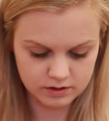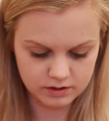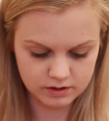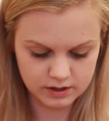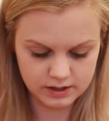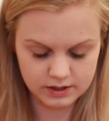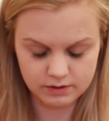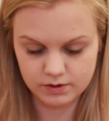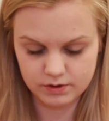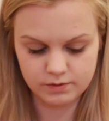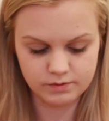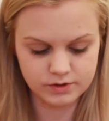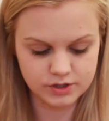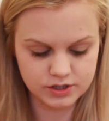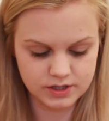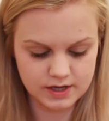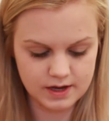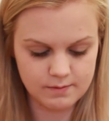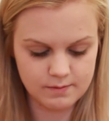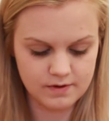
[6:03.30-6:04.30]
I don't know what
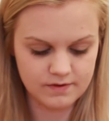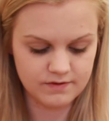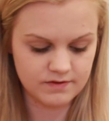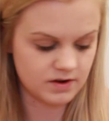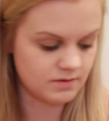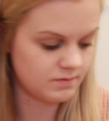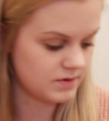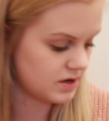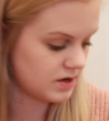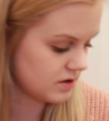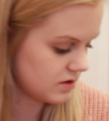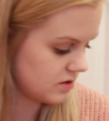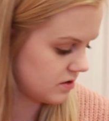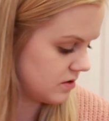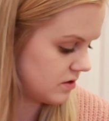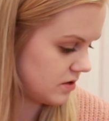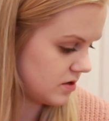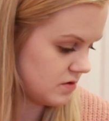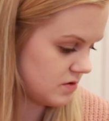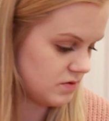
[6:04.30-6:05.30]
just came off on me.
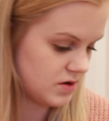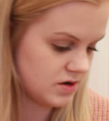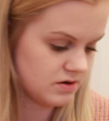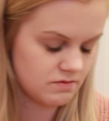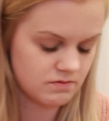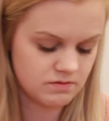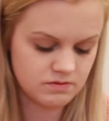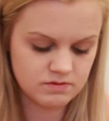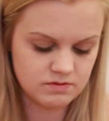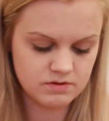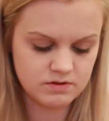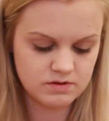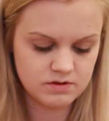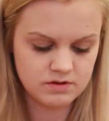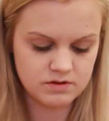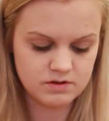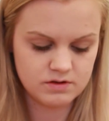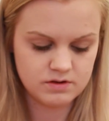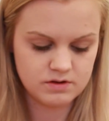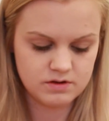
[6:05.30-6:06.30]
Oh no.
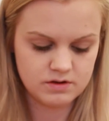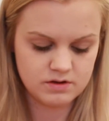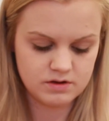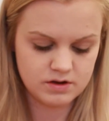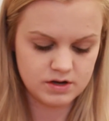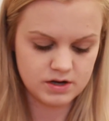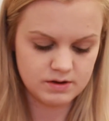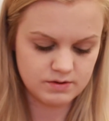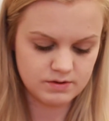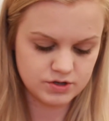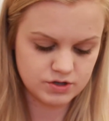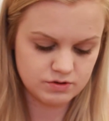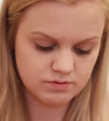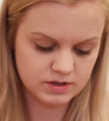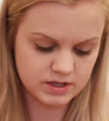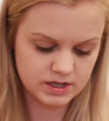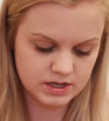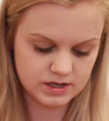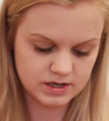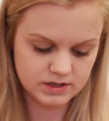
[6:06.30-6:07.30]
I'm not sure
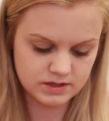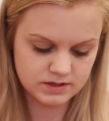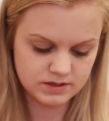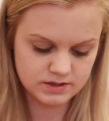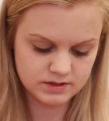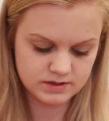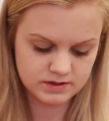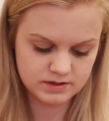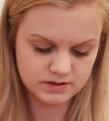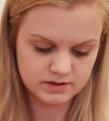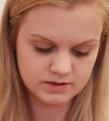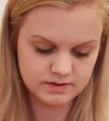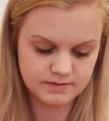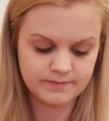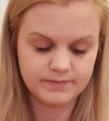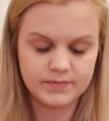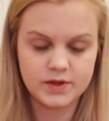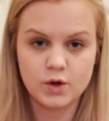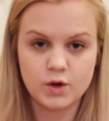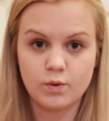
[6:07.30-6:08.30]
what that is.
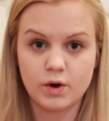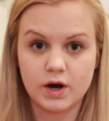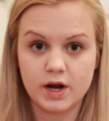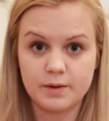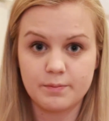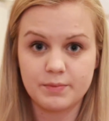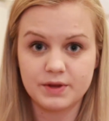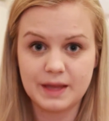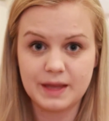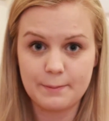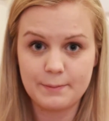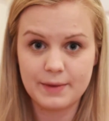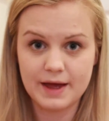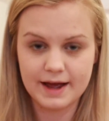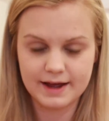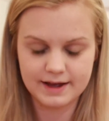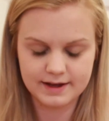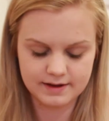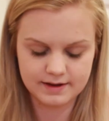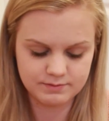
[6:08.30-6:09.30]
I'm gonna put that
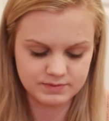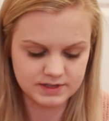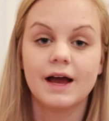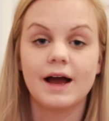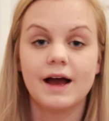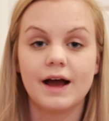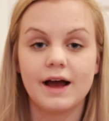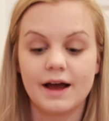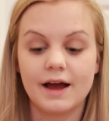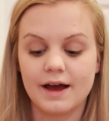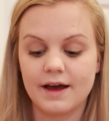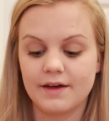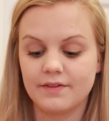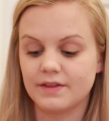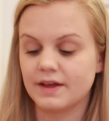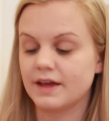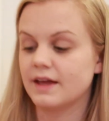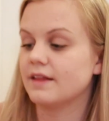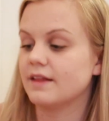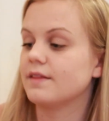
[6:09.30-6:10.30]
back. And
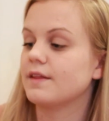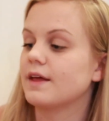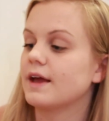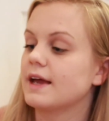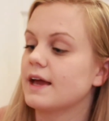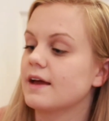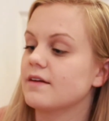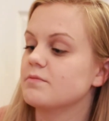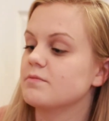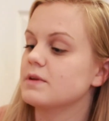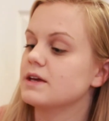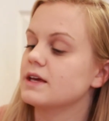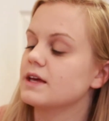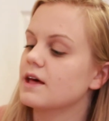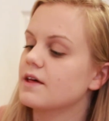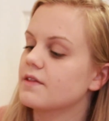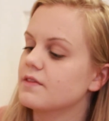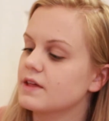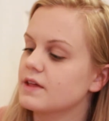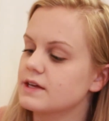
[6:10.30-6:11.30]
then they gave me
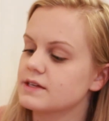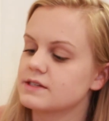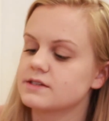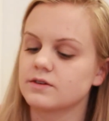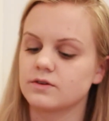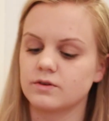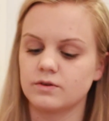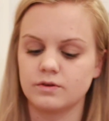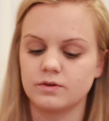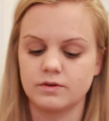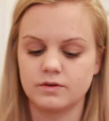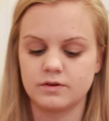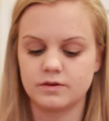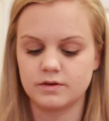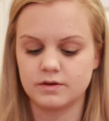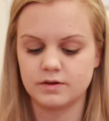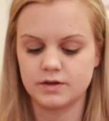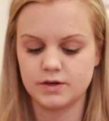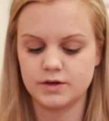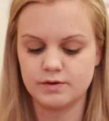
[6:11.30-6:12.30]
this little
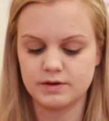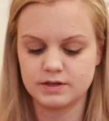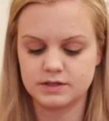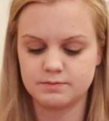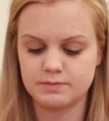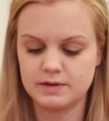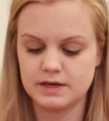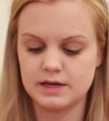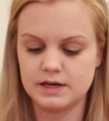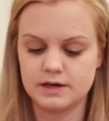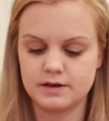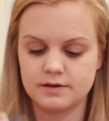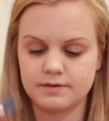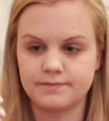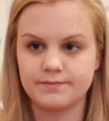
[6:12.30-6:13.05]
USB